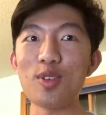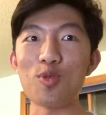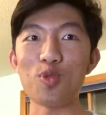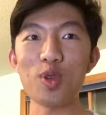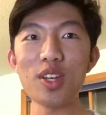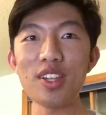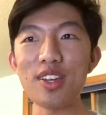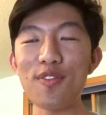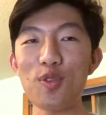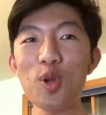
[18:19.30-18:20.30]

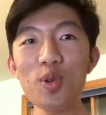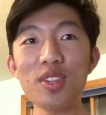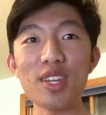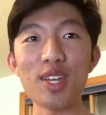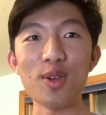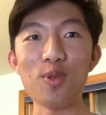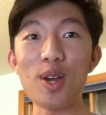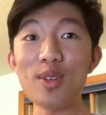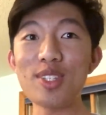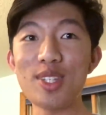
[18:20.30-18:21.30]
really frequently
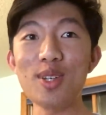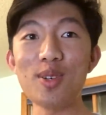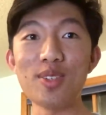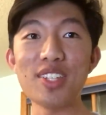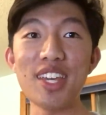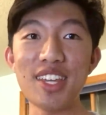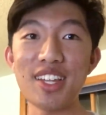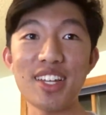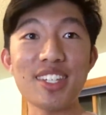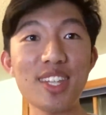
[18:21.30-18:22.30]
while still taking
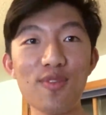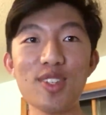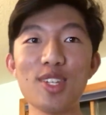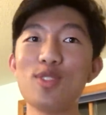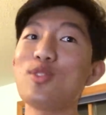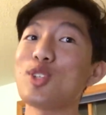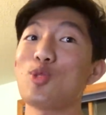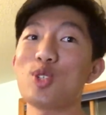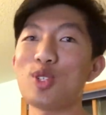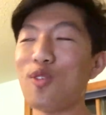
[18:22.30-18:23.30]
like 17 units,
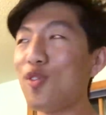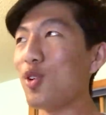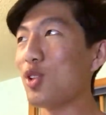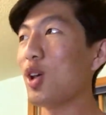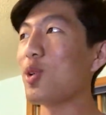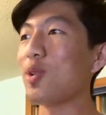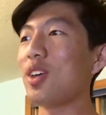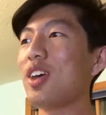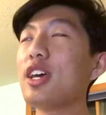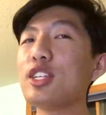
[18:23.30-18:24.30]
which is a full load.
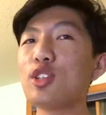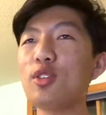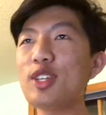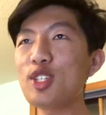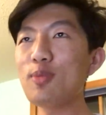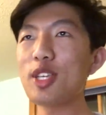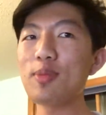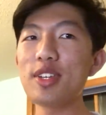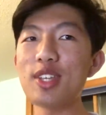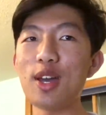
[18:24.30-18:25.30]
So that just makes
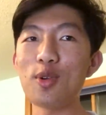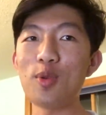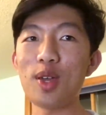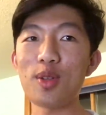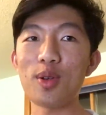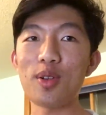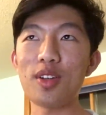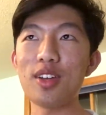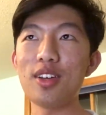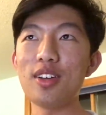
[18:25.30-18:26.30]
me doubt whether
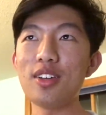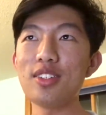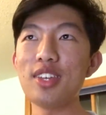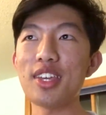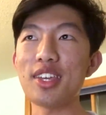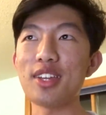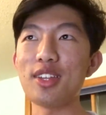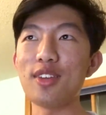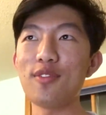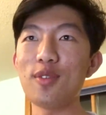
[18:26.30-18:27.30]
taking a
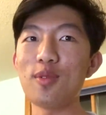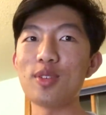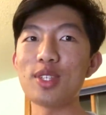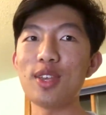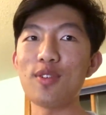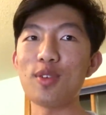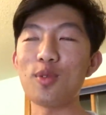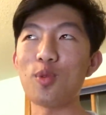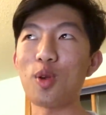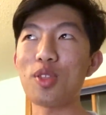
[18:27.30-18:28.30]
leave was even
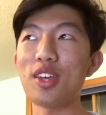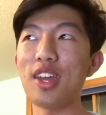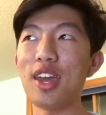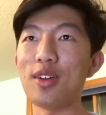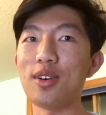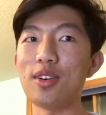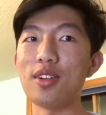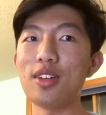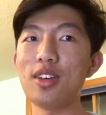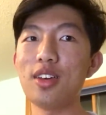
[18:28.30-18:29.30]
worth it at
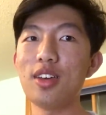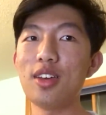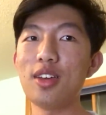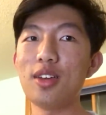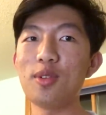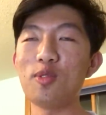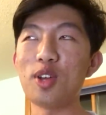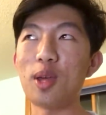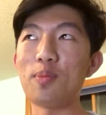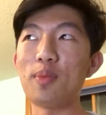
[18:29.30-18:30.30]
all when
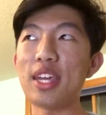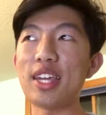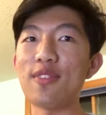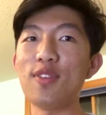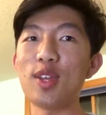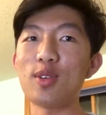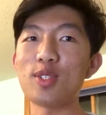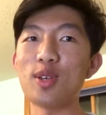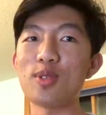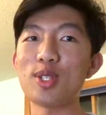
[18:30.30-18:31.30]
I'm making videos
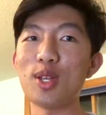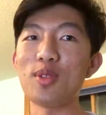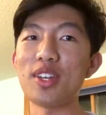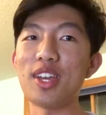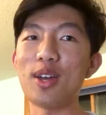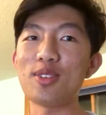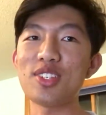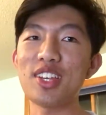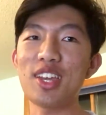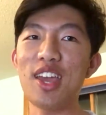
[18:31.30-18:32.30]
so slowly now. It's
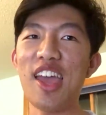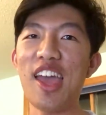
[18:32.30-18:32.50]
just like,